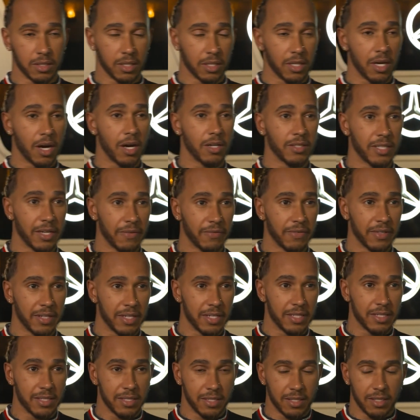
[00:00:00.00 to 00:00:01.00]
The car definitely
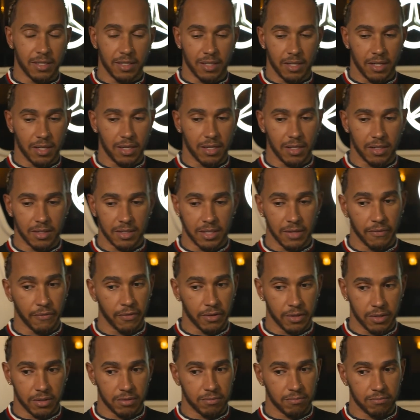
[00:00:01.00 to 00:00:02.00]
is
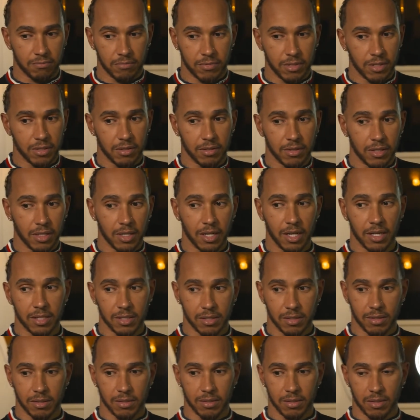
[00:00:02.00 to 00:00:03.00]
different to the
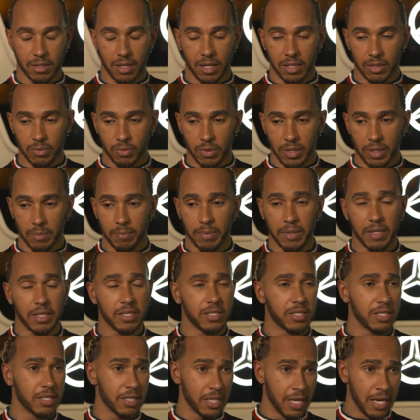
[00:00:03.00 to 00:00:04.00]
last week, but I
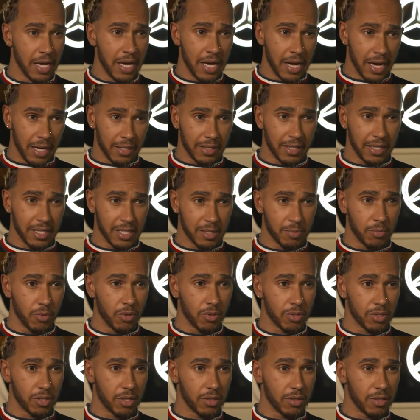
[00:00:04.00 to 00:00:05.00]
think it's
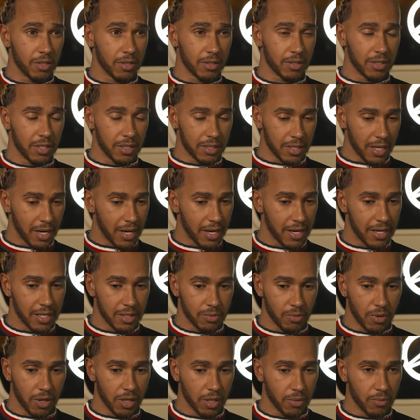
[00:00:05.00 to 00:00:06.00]
more so the tires
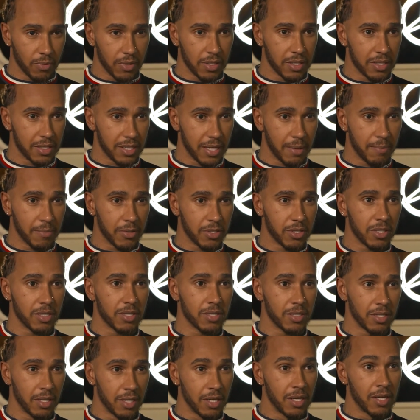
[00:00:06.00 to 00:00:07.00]
working with these
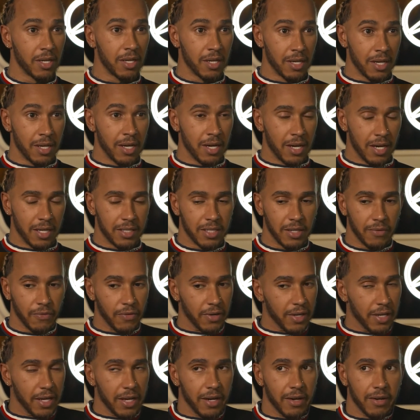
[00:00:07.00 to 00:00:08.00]
temperatures are
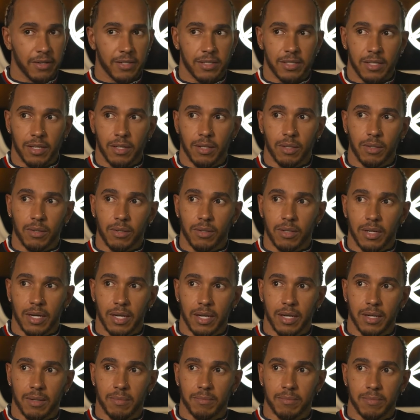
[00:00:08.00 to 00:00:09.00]
different here. So
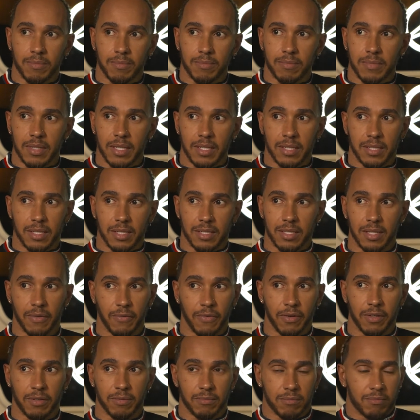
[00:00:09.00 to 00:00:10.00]
it's a
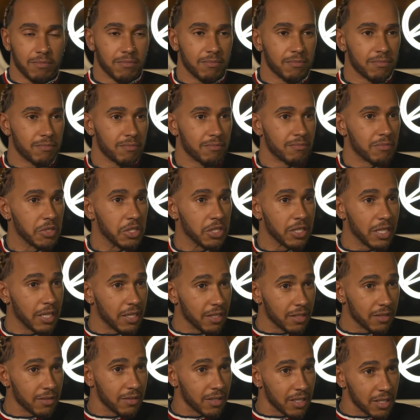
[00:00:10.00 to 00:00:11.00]
different
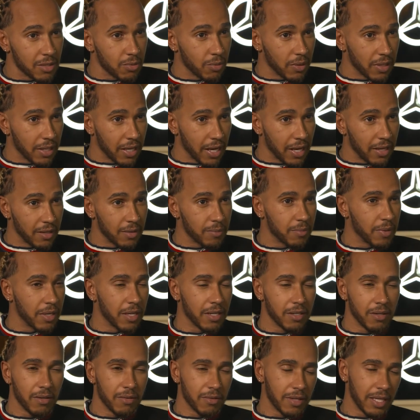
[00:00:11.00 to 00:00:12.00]
machine this weekend, but I
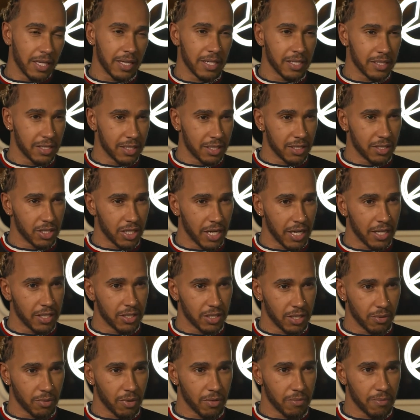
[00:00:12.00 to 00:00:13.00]
don't think it's the change
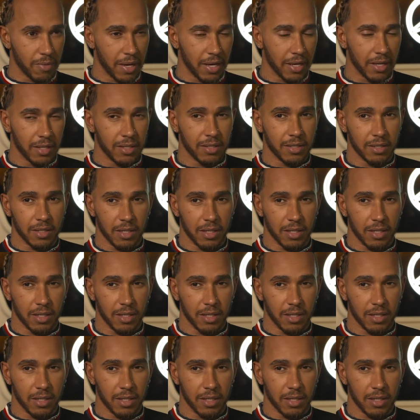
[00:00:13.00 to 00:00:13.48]
that we've made.